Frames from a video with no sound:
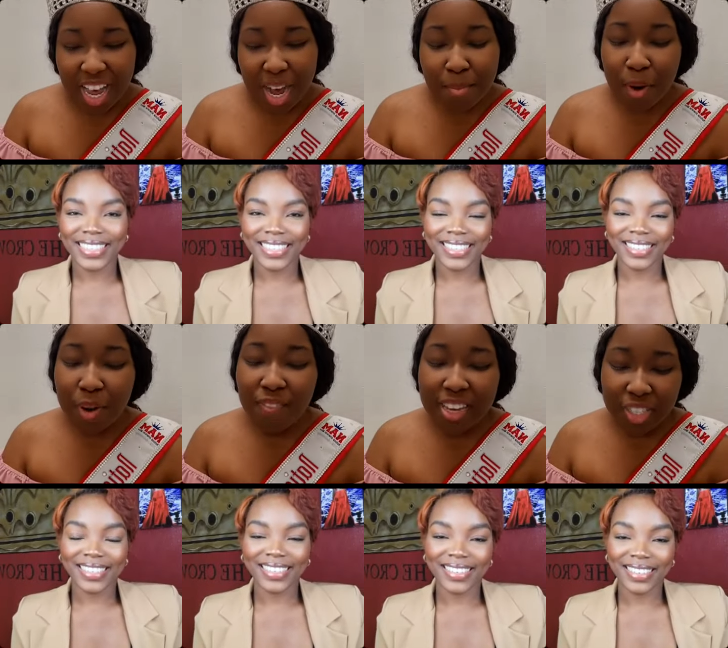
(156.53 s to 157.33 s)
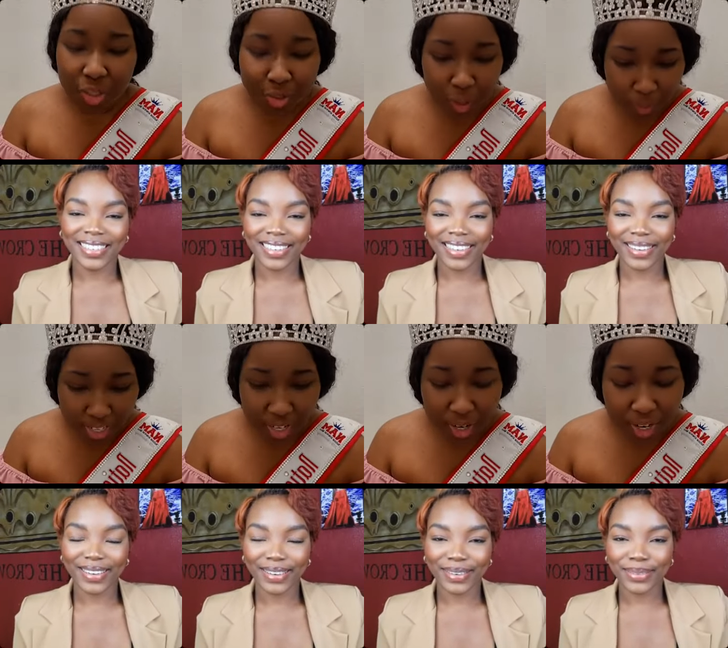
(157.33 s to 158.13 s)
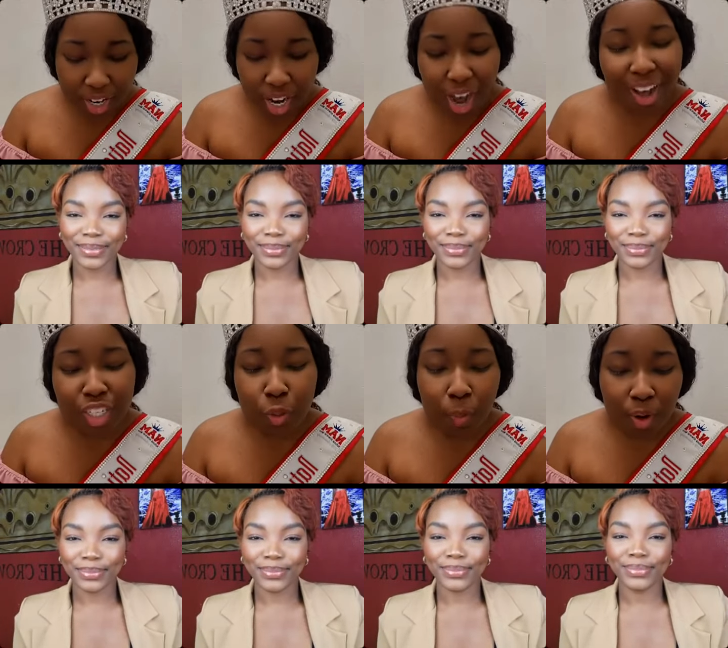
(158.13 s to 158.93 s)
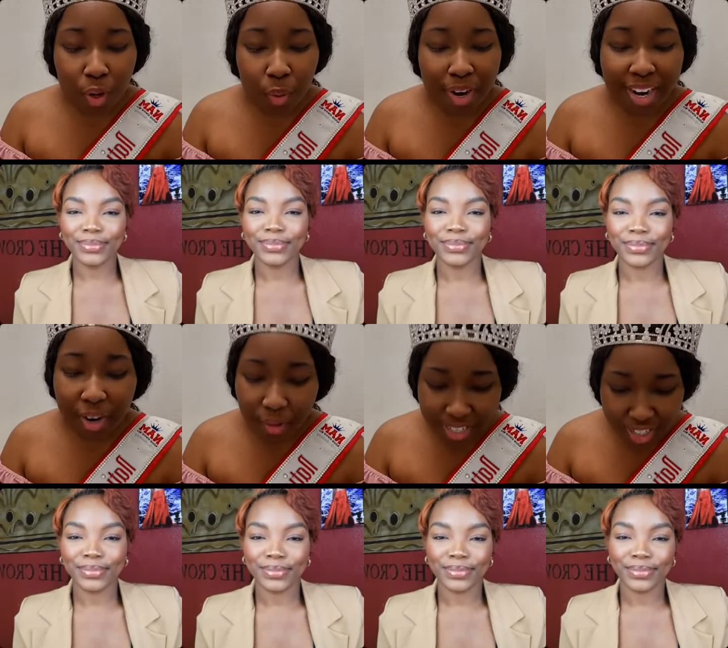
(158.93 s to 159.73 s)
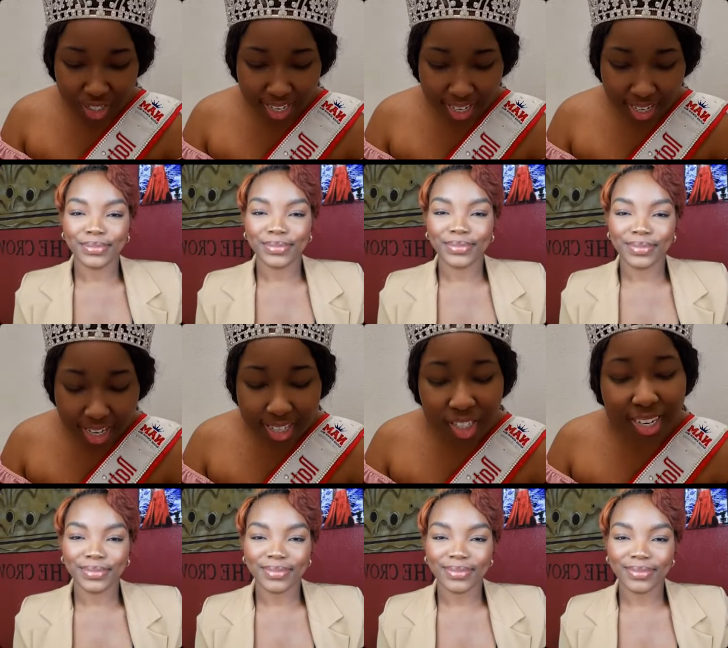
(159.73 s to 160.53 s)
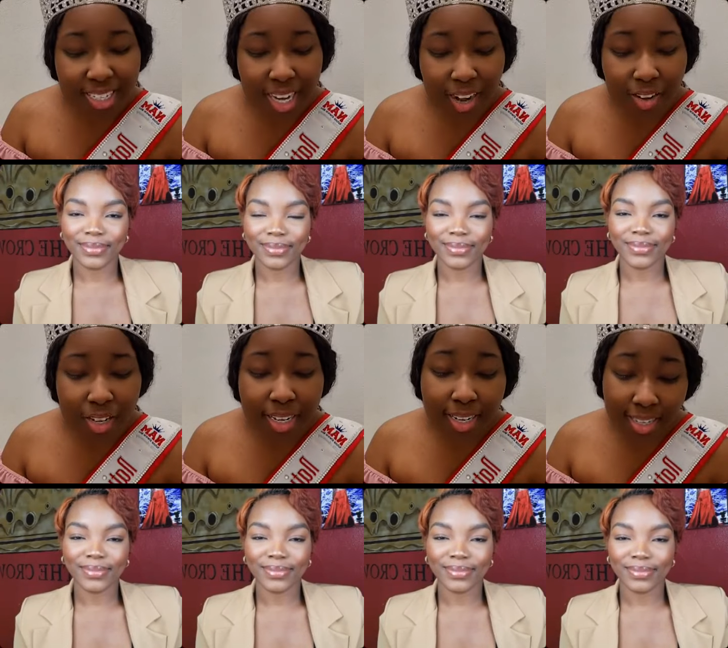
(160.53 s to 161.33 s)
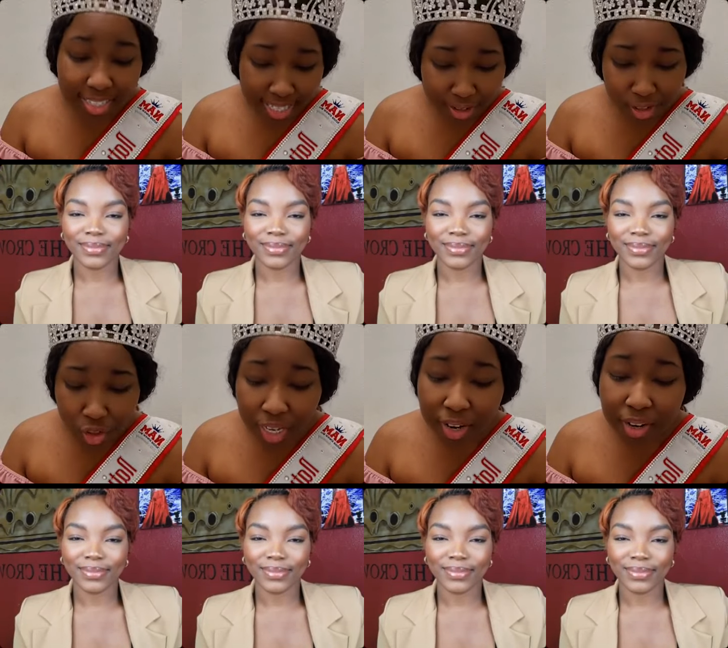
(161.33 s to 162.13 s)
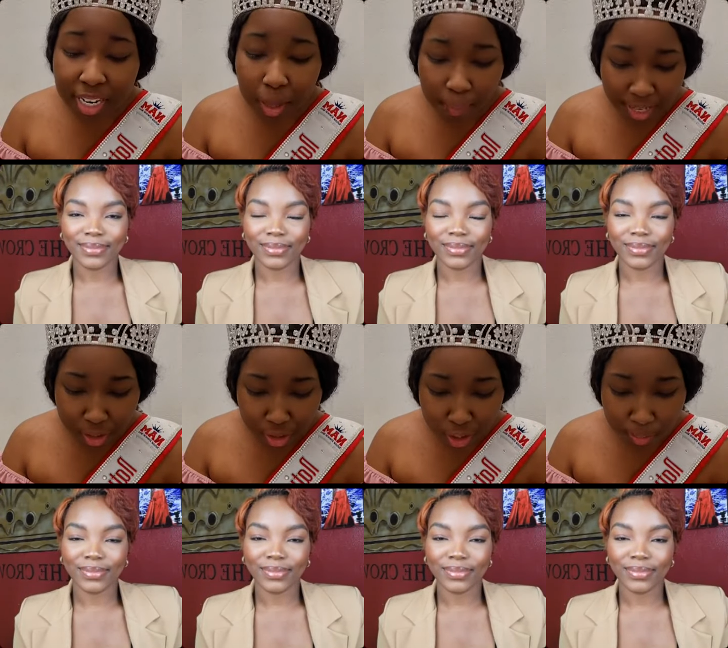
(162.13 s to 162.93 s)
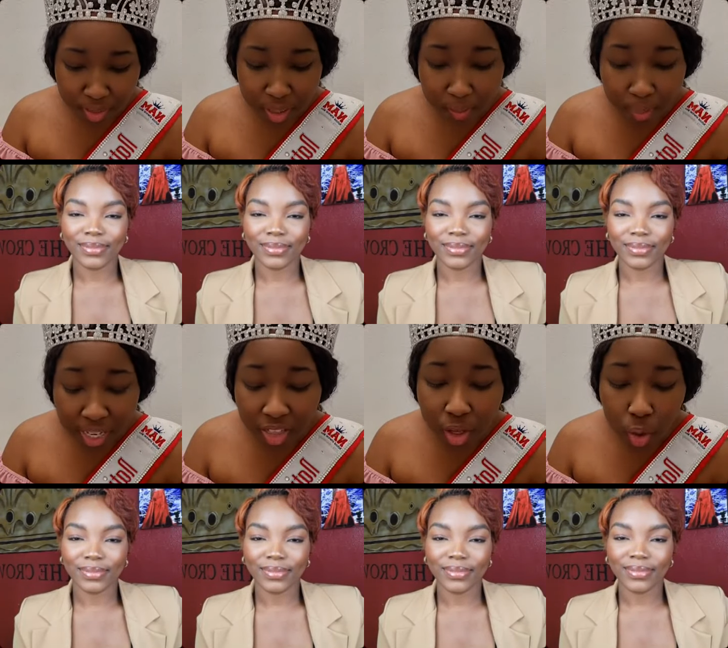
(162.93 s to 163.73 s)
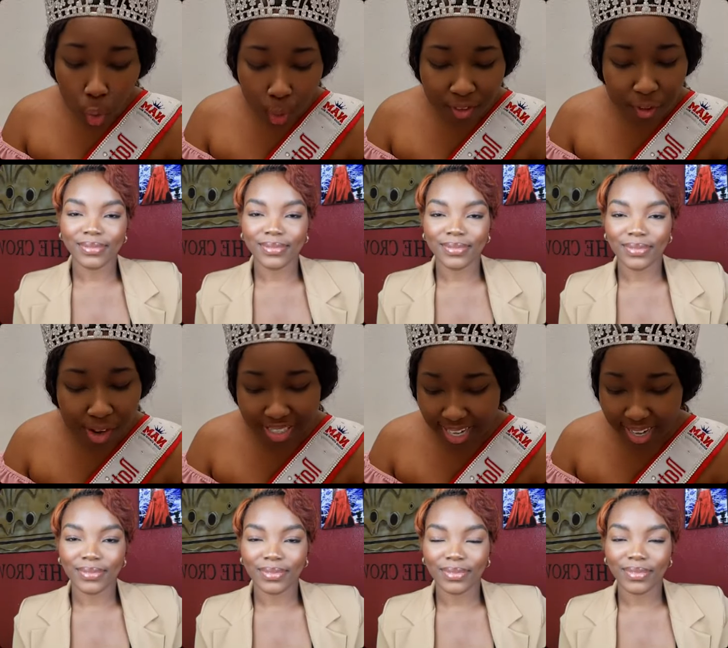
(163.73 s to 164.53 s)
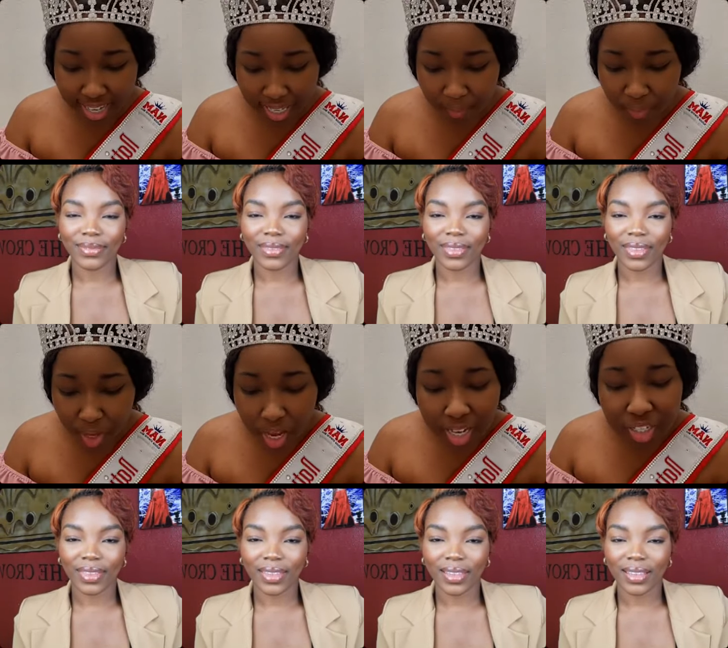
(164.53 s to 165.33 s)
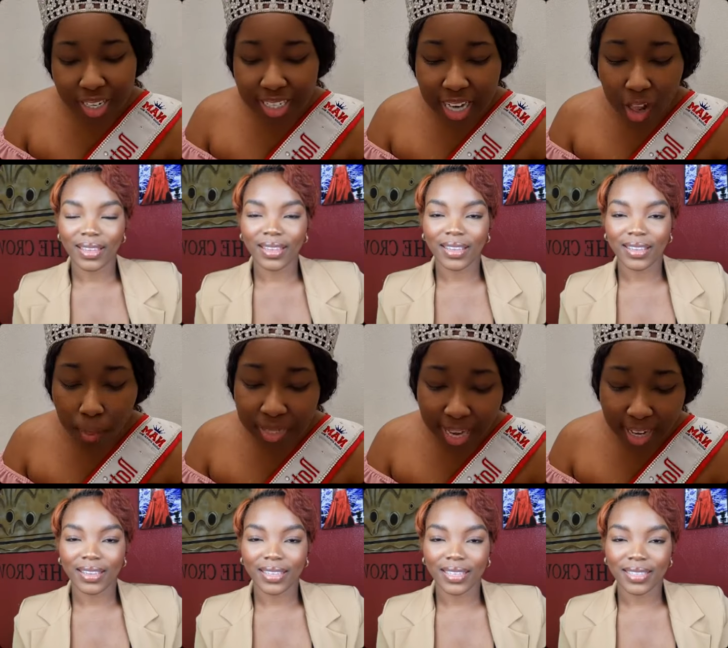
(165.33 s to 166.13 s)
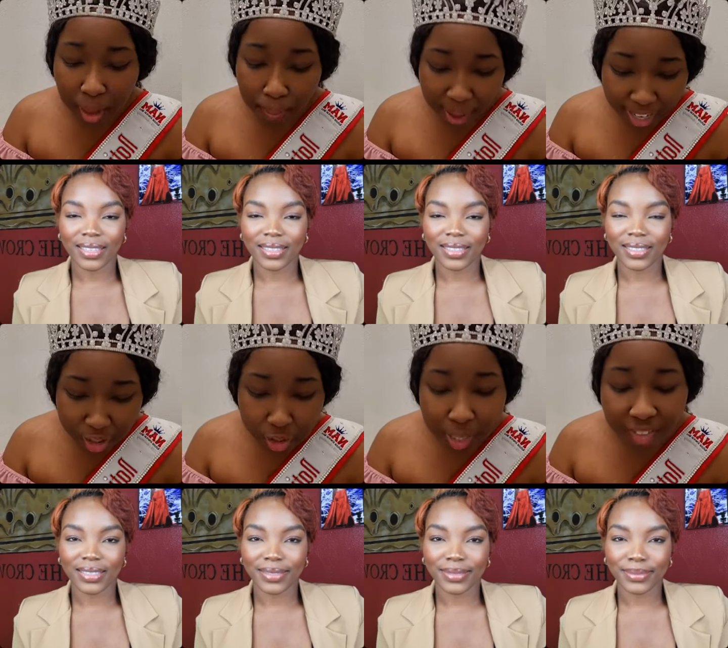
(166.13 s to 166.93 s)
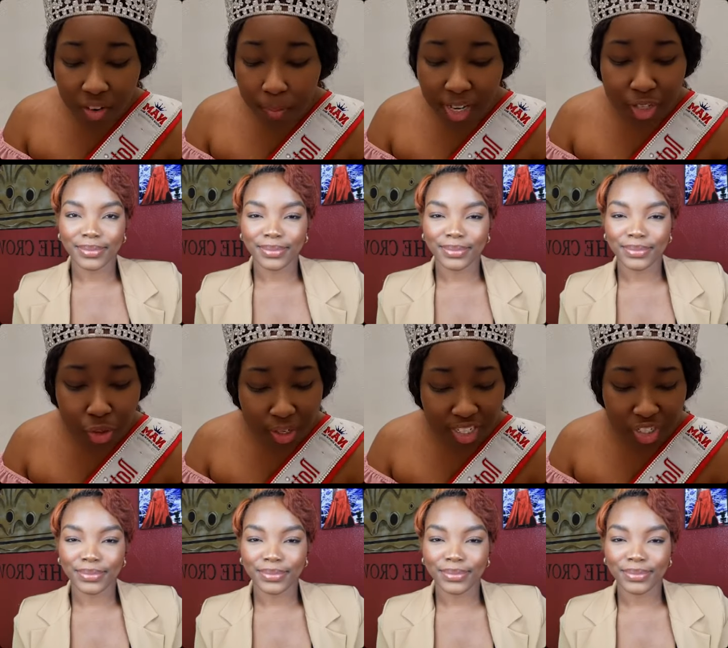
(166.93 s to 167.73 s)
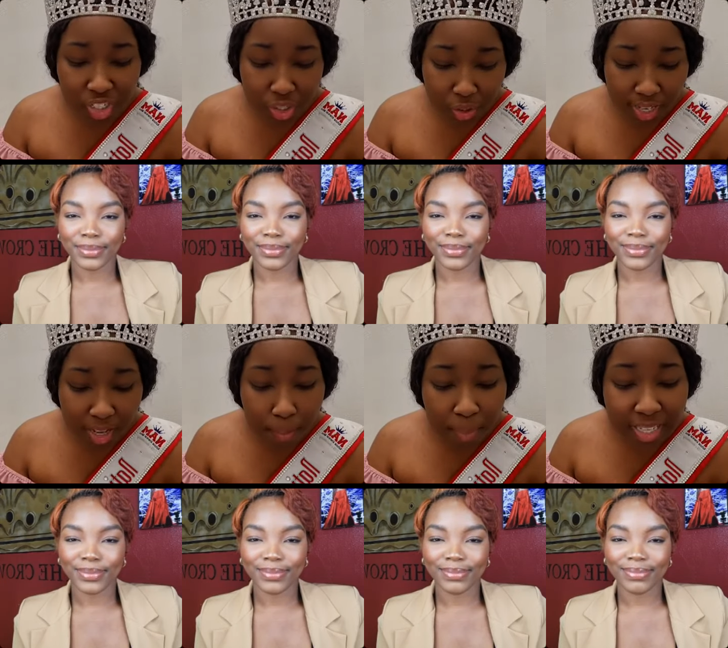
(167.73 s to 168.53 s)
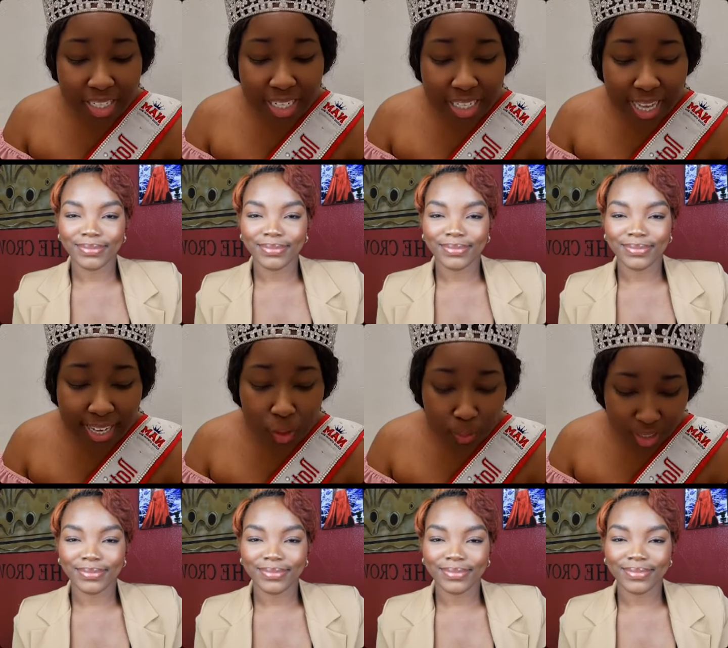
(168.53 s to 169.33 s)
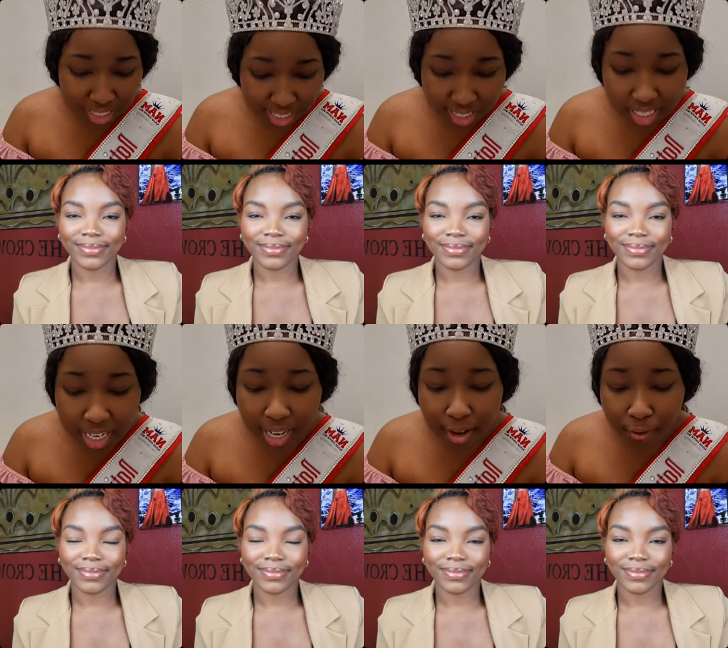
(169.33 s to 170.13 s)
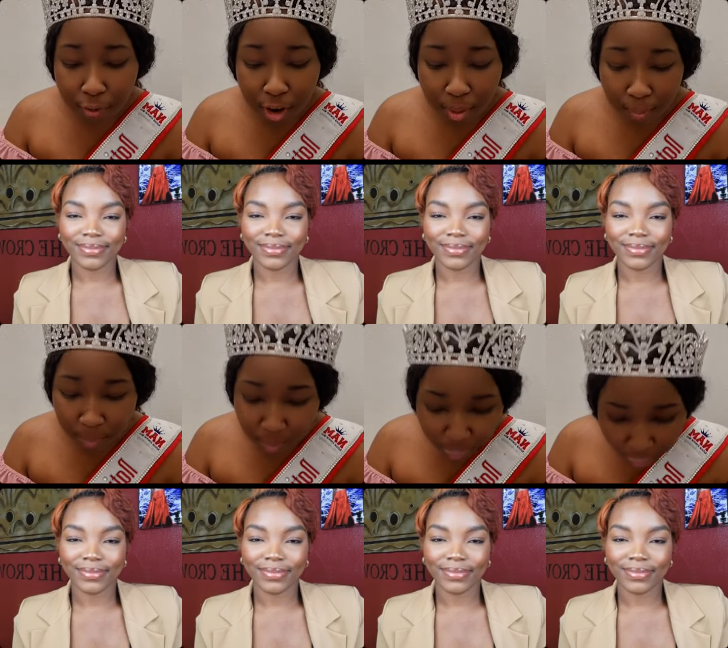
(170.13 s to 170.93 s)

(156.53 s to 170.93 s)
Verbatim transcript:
Speaker 1: a motivational speaker, entrepreneur, and Christian, Chantel considers charity and mentorship to be the core of her identity. Chantel obtained a Bachelor of Administration degree in business expertise from